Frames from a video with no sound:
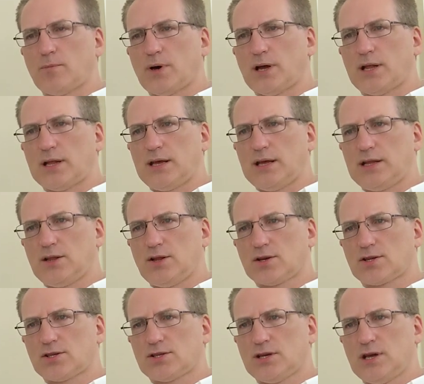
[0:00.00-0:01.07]
but it
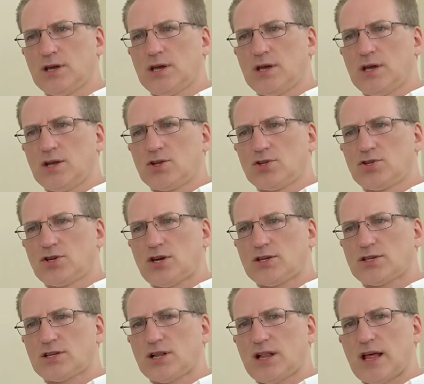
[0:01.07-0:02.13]
looks
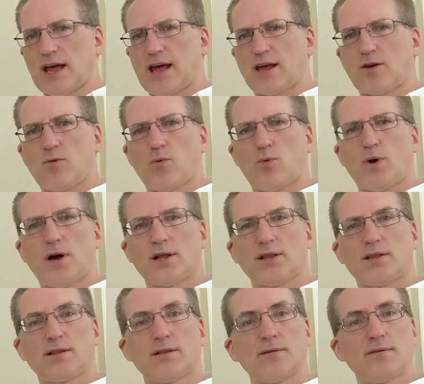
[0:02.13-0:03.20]
just like what